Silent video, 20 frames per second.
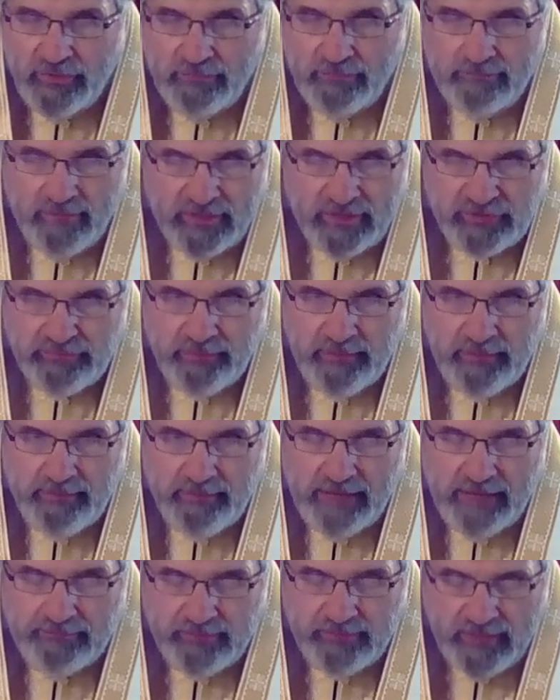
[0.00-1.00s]
You must
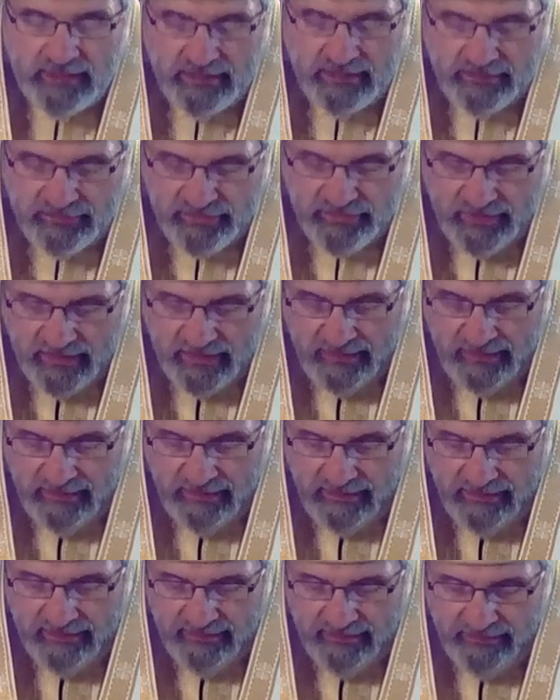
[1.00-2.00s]
be baptized
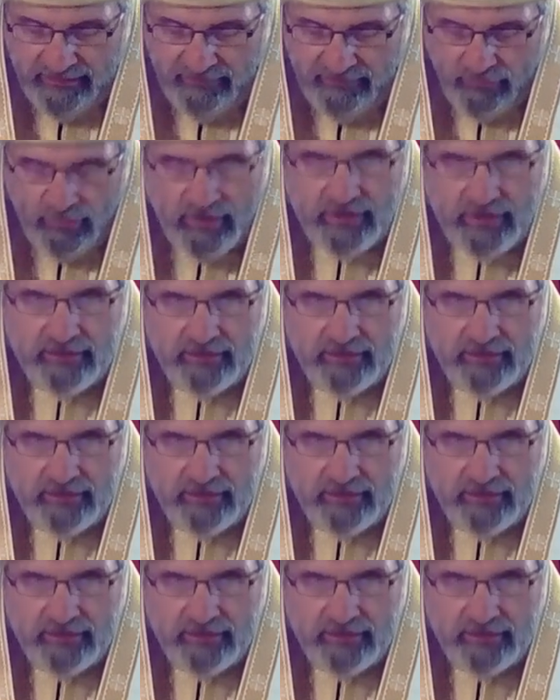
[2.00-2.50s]
of